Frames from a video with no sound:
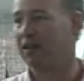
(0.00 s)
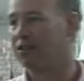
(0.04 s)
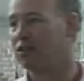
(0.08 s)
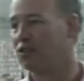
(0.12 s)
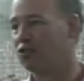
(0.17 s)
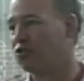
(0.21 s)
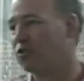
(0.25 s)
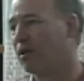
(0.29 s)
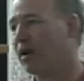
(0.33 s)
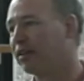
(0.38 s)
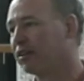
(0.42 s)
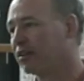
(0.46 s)
the
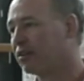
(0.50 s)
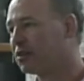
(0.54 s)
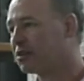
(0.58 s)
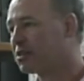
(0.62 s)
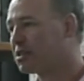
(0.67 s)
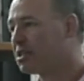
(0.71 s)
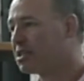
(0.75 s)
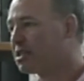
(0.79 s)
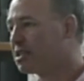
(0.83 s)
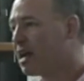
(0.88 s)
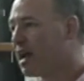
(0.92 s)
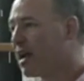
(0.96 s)
Tredegar
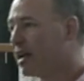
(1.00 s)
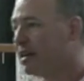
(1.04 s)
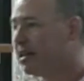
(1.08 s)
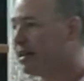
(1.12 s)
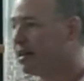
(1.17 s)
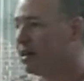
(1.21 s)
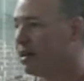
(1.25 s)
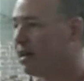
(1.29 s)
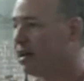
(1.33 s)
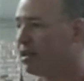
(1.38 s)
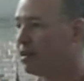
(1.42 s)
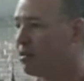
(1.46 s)

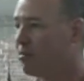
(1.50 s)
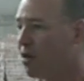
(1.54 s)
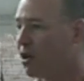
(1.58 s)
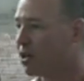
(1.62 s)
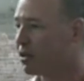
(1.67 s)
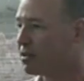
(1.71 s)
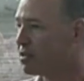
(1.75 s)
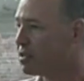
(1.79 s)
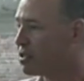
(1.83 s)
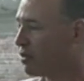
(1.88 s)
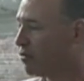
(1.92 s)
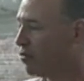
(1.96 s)
Society and the
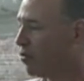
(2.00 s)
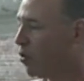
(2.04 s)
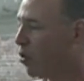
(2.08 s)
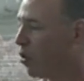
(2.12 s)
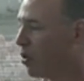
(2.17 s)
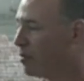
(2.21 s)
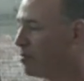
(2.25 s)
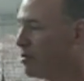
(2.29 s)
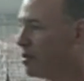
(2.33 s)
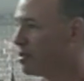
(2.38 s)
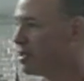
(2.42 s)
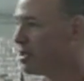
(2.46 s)
American Civil War
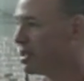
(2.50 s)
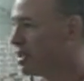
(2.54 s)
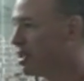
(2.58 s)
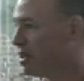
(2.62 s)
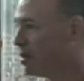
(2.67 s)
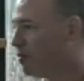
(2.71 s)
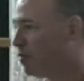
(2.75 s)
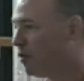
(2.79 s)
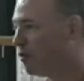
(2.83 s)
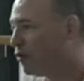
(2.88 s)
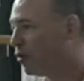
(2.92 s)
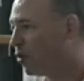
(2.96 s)

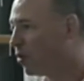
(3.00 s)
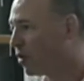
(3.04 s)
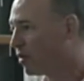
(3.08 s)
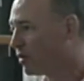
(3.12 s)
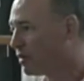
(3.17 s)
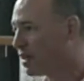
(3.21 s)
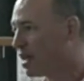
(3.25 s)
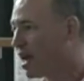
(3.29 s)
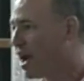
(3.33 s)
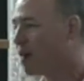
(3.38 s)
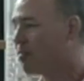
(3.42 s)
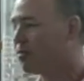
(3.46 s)
Museum for
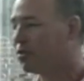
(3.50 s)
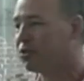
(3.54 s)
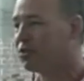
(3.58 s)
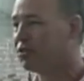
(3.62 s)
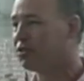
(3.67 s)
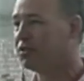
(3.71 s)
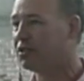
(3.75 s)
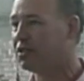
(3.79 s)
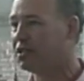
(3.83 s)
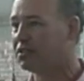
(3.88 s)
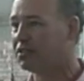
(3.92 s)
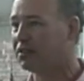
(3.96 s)
the
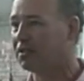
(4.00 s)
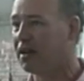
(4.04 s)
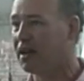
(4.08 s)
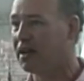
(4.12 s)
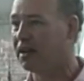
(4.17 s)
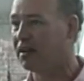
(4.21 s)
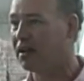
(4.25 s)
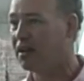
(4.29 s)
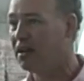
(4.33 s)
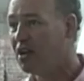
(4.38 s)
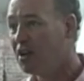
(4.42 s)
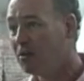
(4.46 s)
opportunity
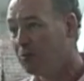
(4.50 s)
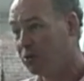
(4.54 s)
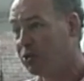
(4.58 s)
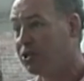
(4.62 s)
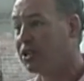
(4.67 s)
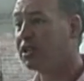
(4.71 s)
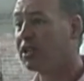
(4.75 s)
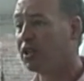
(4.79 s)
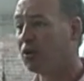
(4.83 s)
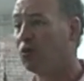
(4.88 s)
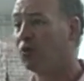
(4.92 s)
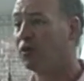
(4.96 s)
tonight.
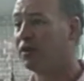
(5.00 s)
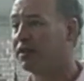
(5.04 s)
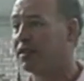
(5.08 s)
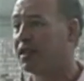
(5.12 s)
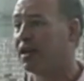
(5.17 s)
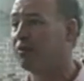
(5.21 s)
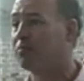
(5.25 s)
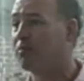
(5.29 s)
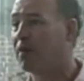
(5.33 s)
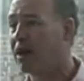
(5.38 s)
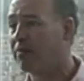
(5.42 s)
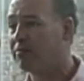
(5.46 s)
Particularly want to
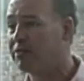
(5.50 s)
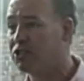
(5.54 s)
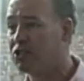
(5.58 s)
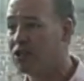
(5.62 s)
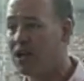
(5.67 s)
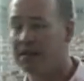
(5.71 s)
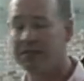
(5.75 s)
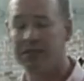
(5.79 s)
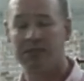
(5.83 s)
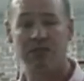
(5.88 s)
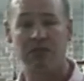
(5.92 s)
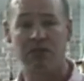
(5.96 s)
thank Bobby
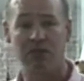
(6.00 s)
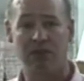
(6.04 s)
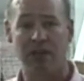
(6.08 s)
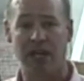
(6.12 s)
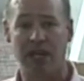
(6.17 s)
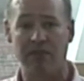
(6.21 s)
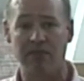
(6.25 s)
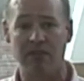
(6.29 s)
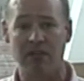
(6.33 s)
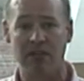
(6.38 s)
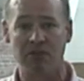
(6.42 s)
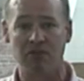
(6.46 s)
Johnson, who
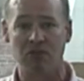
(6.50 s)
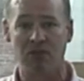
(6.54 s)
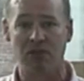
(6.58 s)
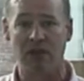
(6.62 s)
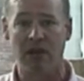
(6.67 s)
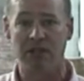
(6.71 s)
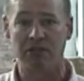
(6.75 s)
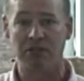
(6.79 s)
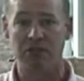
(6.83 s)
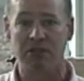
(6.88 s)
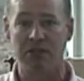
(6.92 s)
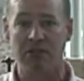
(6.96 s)
gave the
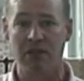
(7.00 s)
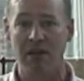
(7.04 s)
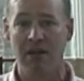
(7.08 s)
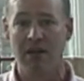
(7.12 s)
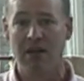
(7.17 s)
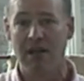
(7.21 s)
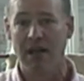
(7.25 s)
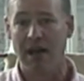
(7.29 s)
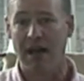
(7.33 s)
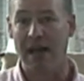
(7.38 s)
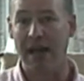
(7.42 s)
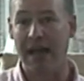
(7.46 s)
introduction,
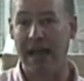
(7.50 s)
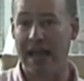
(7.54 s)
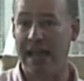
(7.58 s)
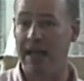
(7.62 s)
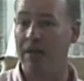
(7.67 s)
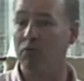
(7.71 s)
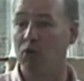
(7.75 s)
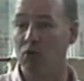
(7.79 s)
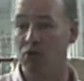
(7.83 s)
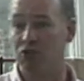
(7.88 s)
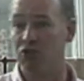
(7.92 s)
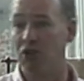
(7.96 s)
uh,
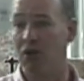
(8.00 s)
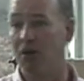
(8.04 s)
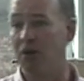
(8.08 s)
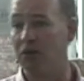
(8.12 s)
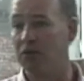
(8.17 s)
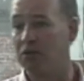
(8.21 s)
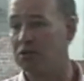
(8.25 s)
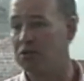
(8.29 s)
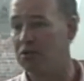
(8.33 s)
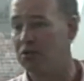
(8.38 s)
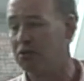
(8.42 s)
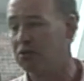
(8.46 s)
Hamel
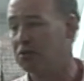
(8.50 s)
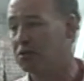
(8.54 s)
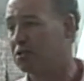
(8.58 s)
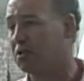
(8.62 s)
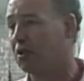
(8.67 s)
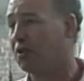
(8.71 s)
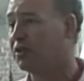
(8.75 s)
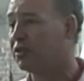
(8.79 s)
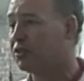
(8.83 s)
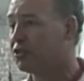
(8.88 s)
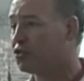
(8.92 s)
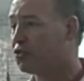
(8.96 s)
Jones, who's
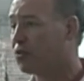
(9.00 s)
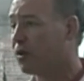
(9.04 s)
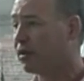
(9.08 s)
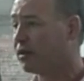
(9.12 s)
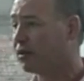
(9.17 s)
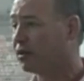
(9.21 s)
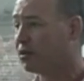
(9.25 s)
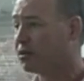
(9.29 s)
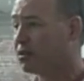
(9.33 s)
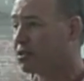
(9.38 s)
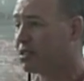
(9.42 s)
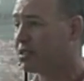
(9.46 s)
on the
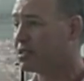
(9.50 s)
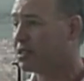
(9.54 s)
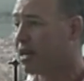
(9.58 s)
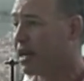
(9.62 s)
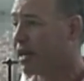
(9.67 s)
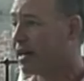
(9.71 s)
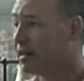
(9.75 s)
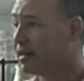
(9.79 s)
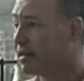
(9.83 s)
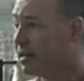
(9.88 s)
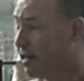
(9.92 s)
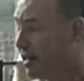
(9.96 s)
Tredegar
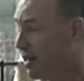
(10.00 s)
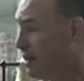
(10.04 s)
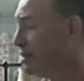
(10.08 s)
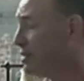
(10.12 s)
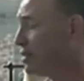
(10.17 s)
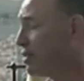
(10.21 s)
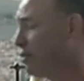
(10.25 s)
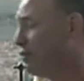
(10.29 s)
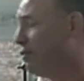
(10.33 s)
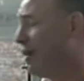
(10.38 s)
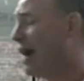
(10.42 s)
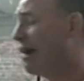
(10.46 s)
Society and
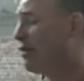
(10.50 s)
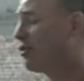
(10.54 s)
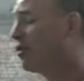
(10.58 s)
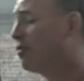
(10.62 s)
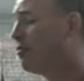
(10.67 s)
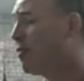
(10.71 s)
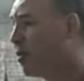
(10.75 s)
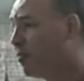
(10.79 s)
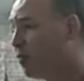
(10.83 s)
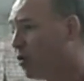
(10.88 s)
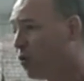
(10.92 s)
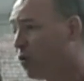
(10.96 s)
is a faculty
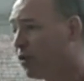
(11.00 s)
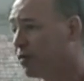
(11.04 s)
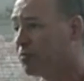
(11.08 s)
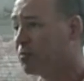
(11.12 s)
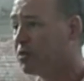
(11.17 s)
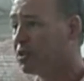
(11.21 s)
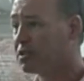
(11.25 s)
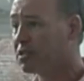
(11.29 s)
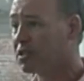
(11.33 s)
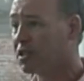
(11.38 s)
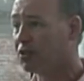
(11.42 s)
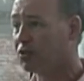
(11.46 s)
member with me
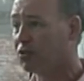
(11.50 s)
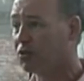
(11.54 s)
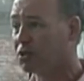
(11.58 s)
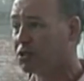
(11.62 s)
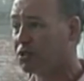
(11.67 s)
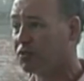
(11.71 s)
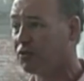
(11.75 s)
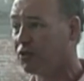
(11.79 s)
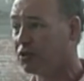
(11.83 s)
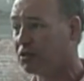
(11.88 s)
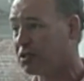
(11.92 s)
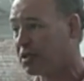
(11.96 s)
at St.
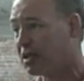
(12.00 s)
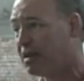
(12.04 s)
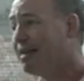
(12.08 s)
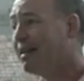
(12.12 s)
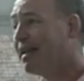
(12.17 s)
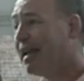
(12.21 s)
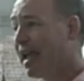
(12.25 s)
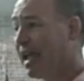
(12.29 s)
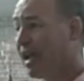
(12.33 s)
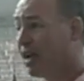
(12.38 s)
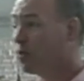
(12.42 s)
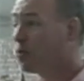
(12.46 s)
Christopher's
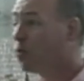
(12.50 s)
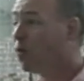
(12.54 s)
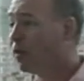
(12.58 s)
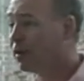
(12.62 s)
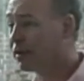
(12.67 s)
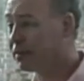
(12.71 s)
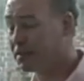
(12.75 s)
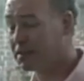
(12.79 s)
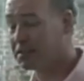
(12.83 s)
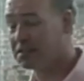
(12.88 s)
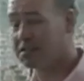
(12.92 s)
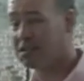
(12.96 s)
and one
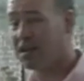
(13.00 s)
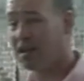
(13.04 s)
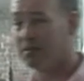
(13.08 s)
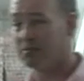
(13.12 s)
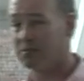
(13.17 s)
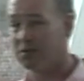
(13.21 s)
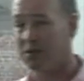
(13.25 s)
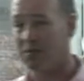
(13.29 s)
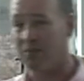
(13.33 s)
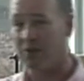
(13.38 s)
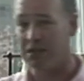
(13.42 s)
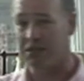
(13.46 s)
of the
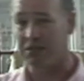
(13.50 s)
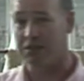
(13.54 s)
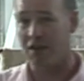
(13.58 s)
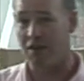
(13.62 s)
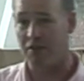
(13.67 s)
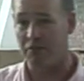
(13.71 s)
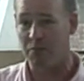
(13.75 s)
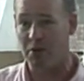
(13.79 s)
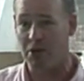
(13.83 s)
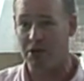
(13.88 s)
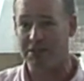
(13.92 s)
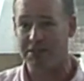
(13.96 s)
subs on my
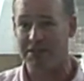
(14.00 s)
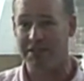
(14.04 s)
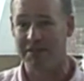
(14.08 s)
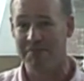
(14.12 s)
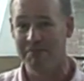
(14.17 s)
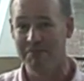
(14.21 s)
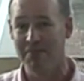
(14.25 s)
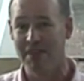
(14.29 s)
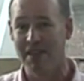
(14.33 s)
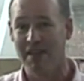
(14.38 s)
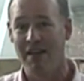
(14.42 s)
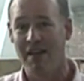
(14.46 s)
softball team.
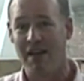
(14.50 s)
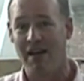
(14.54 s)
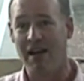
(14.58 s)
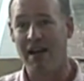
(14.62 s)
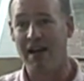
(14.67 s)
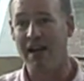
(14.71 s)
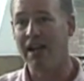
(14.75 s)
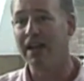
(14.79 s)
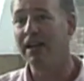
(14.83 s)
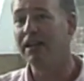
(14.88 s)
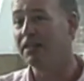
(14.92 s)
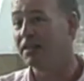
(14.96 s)

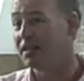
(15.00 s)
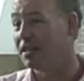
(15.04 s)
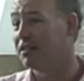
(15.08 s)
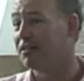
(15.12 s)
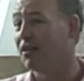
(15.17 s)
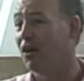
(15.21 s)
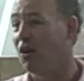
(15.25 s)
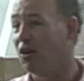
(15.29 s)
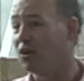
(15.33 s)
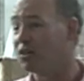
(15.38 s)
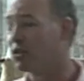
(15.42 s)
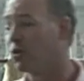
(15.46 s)
Uh, and then
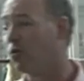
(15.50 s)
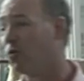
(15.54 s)
also